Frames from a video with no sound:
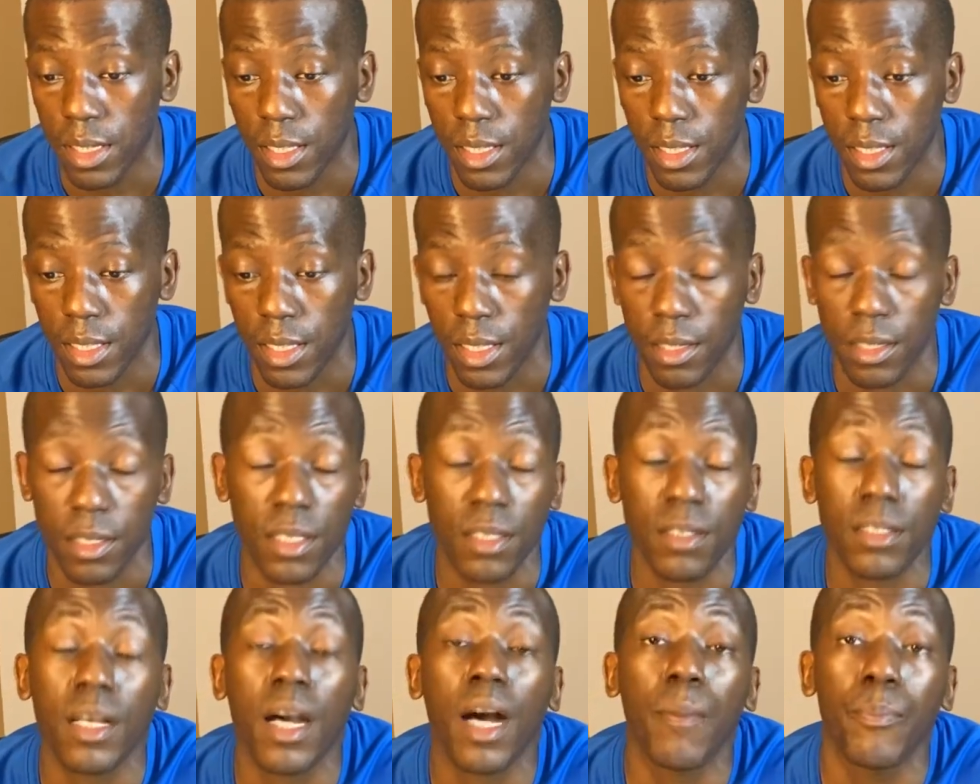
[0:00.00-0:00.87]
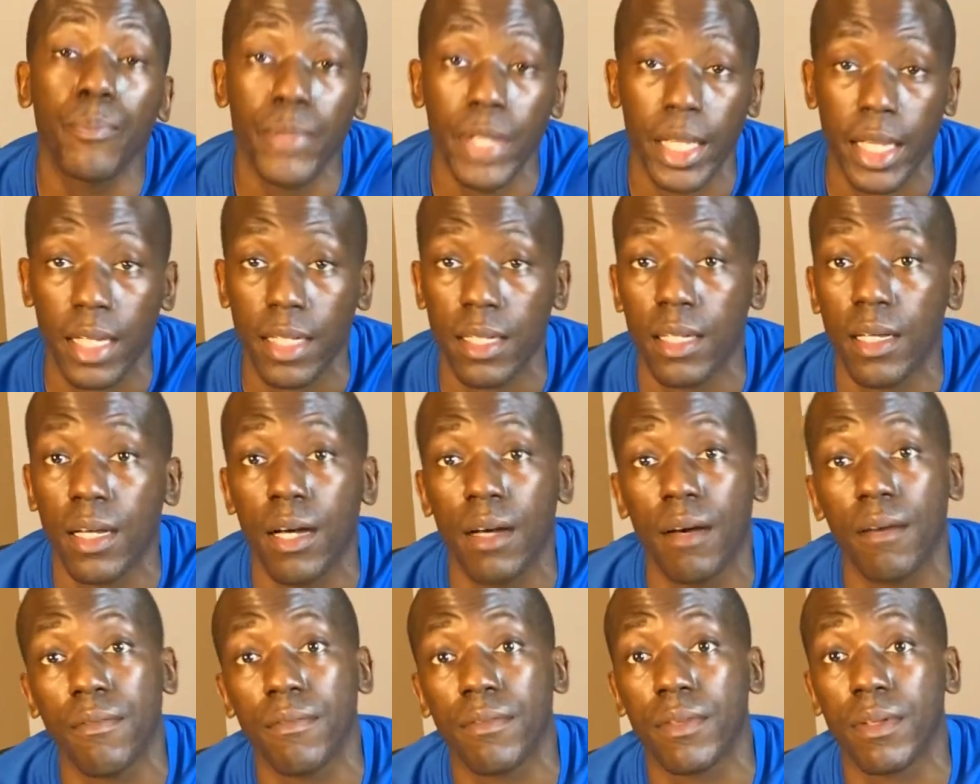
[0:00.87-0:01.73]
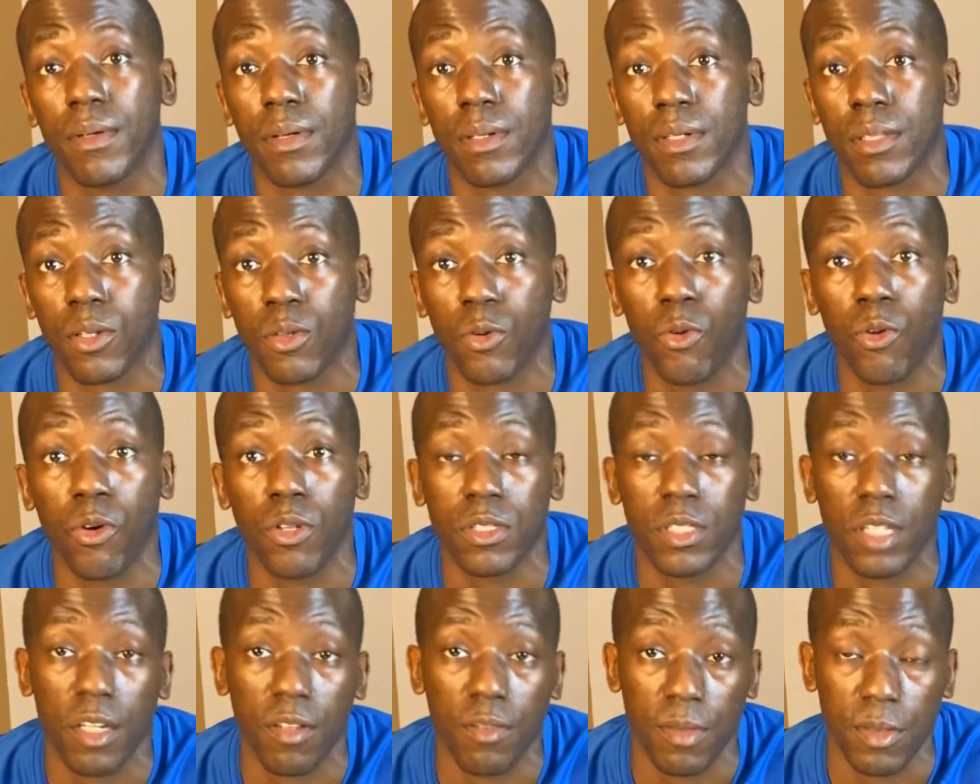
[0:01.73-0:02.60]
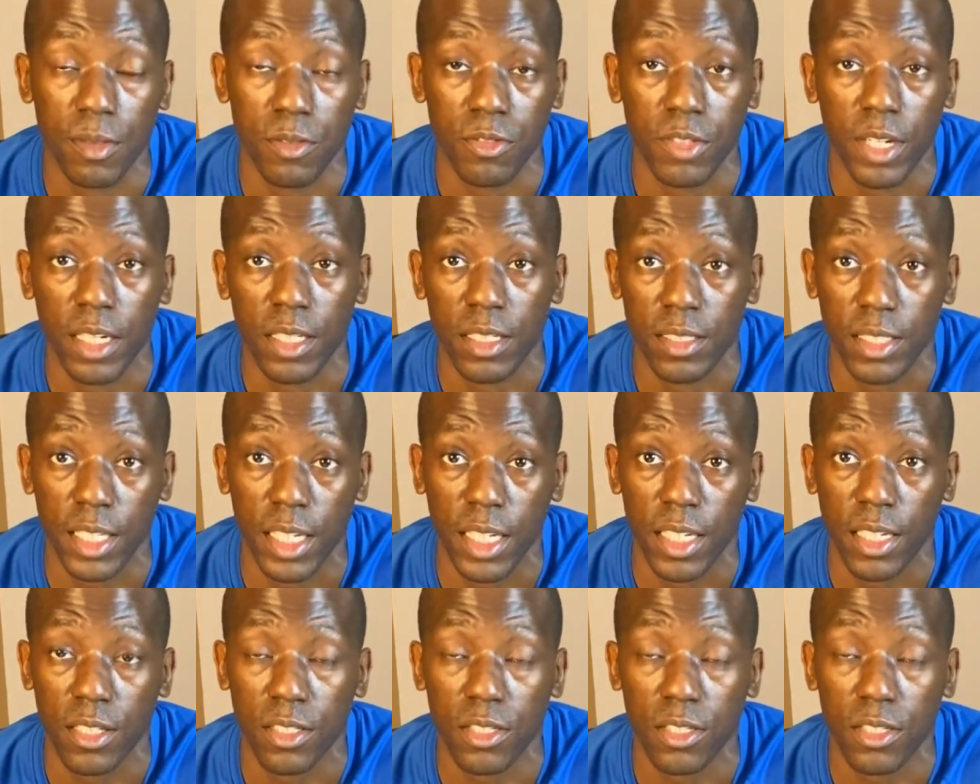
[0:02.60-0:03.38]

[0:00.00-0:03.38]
the update of the course I've been trying to take.